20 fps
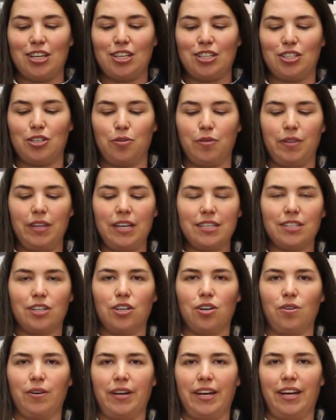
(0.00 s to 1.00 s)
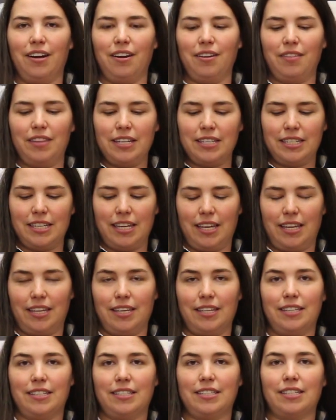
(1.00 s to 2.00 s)
So this girl here, this
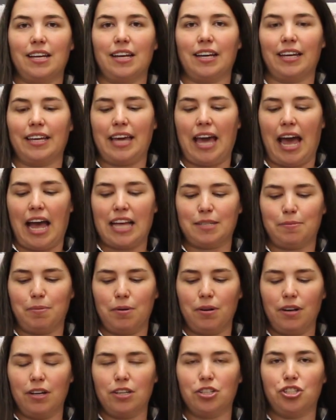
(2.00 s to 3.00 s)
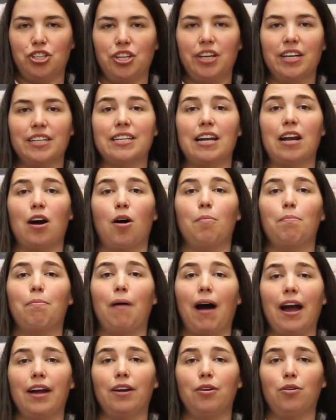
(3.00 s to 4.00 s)
is Casper, and she is an
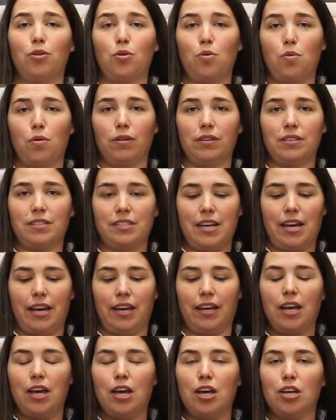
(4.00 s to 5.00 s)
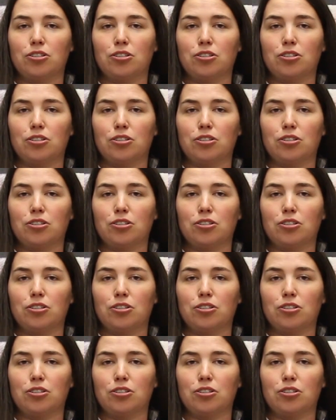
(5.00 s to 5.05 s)
albino corn snake.